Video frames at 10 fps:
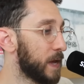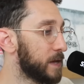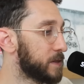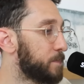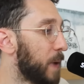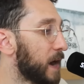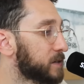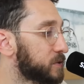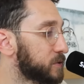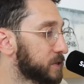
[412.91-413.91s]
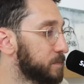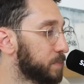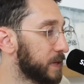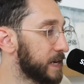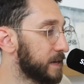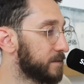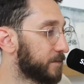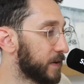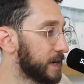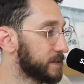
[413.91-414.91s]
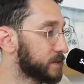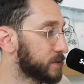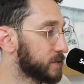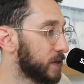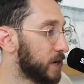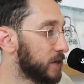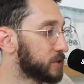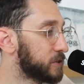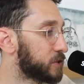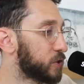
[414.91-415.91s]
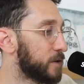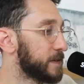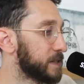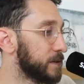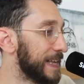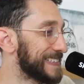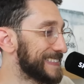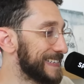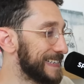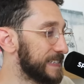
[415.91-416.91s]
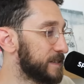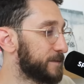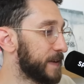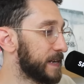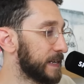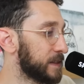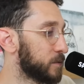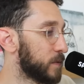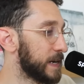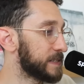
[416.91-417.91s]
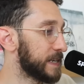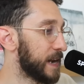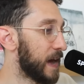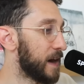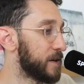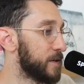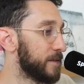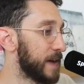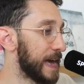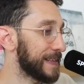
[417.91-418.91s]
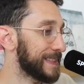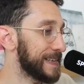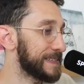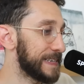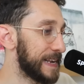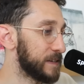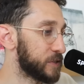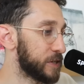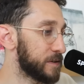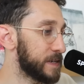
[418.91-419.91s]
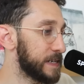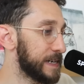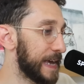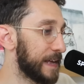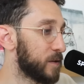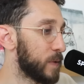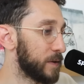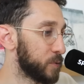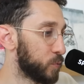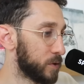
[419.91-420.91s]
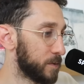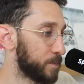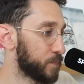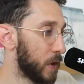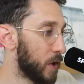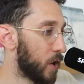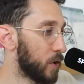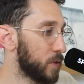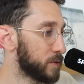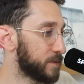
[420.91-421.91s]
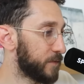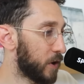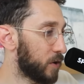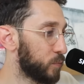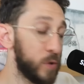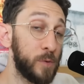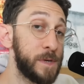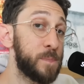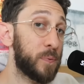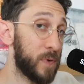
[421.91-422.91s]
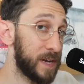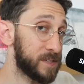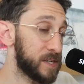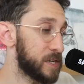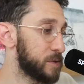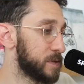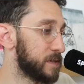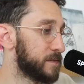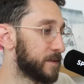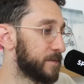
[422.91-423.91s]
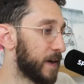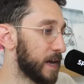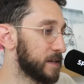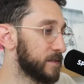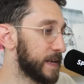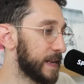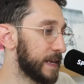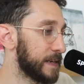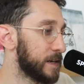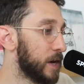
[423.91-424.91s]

"The boxer's complaint in France should serve as a lesson in defending the rights and honor of athletes in Algeria and around the world. All those involved will be prosecuted for violating